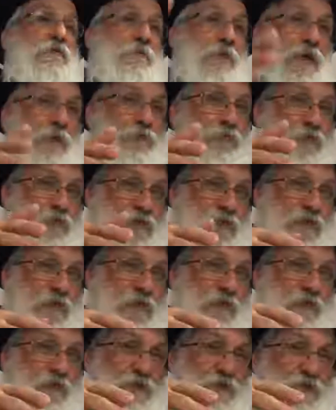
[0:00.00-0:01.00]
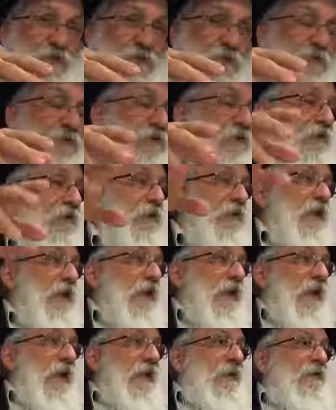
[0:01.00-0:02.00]
Medrash says,
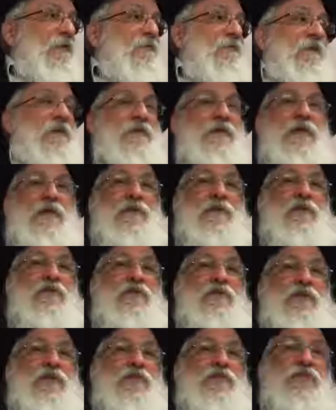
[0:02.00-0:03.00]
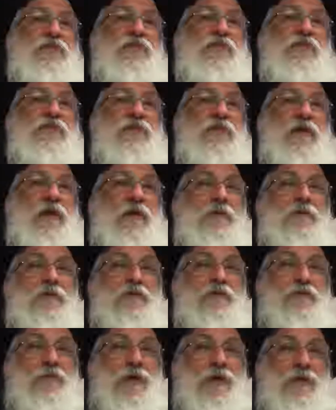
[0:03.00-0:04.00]
anything that exists on the
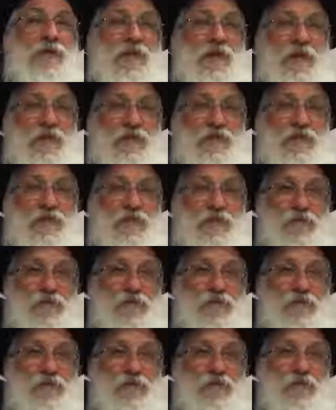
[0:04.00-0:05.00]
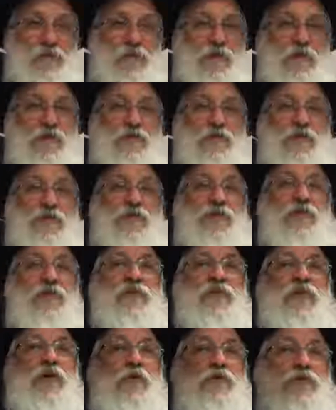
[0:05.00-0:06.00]
dry land exists
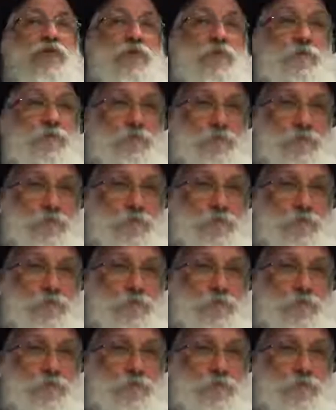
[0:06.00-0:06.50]
in the ocean.